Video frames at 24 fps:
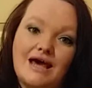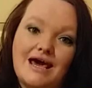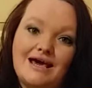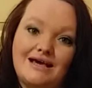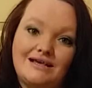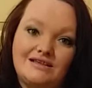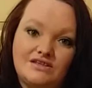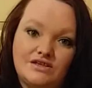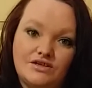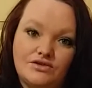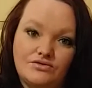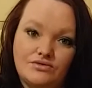at
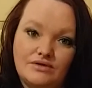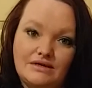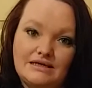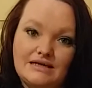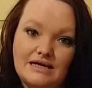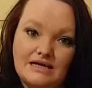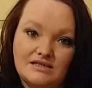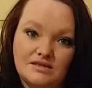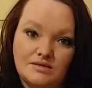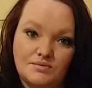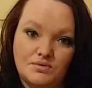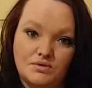83
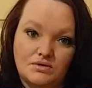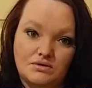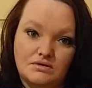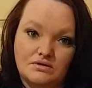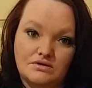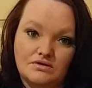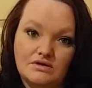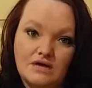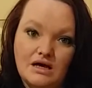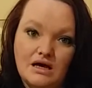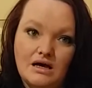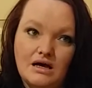
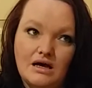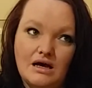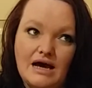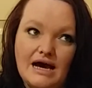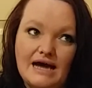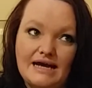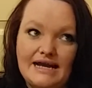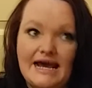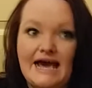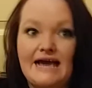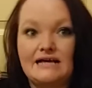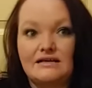decibels
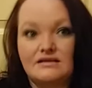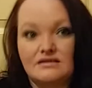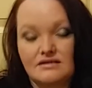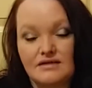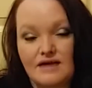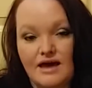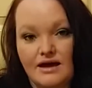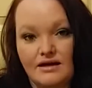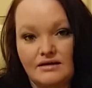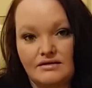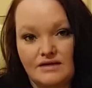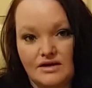and
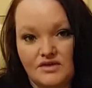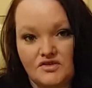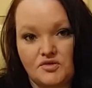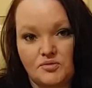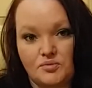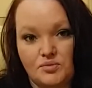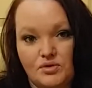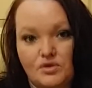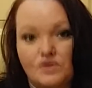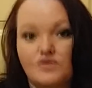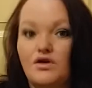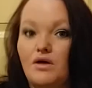88
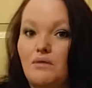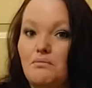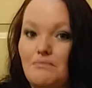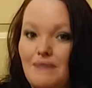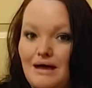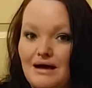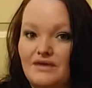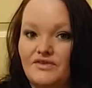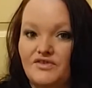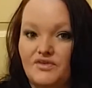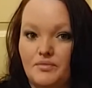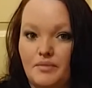decibels on
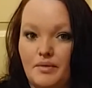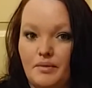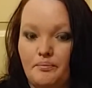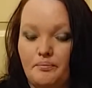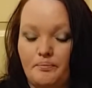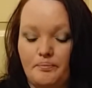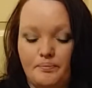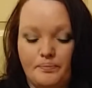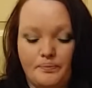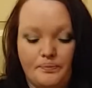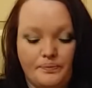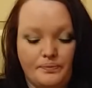maximum.
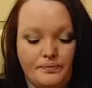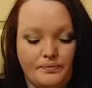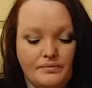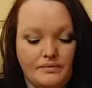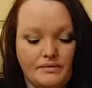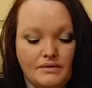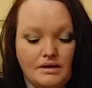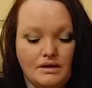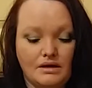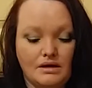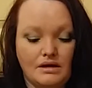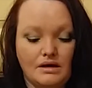
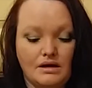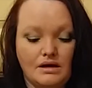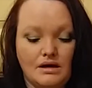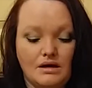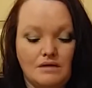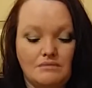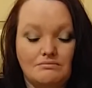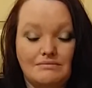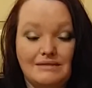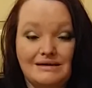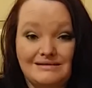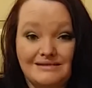
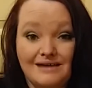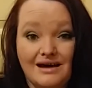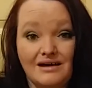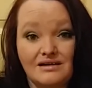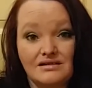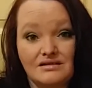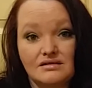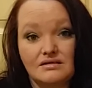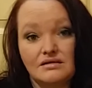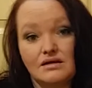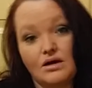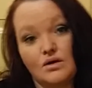My
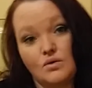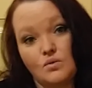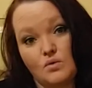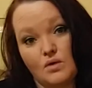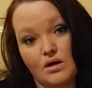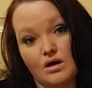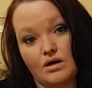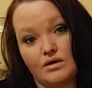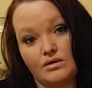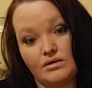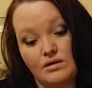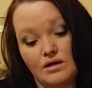Dyson
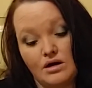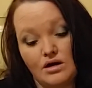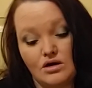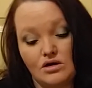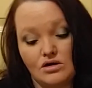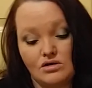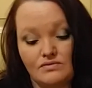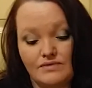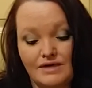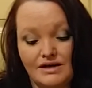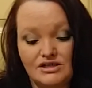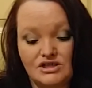01
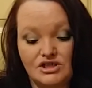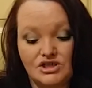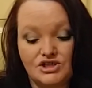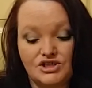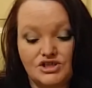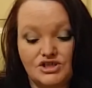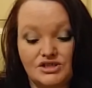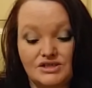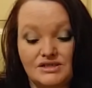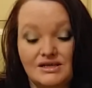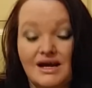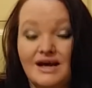
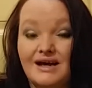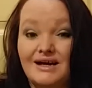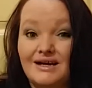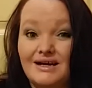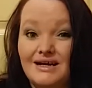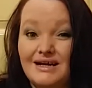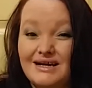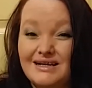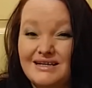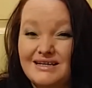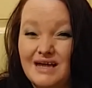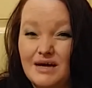registers at an
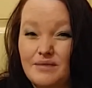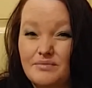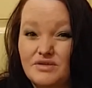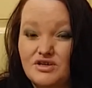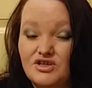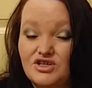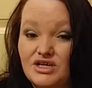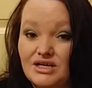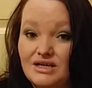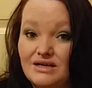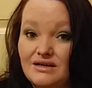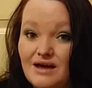
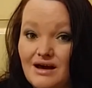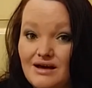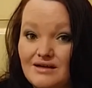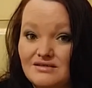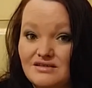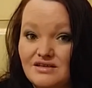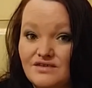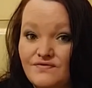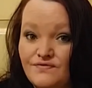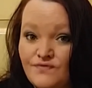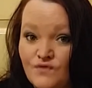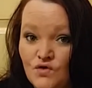ear-damaging
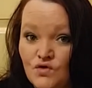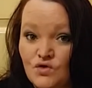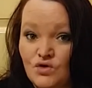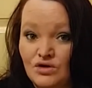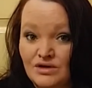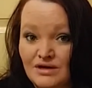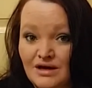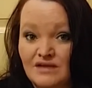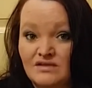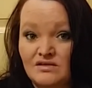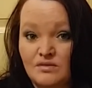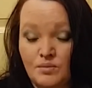94
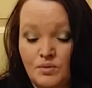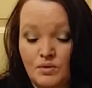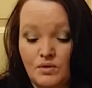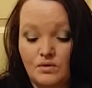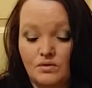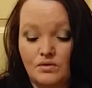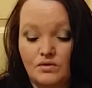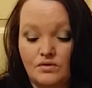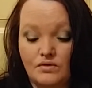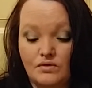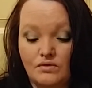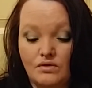
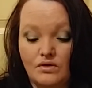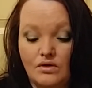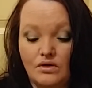decibels.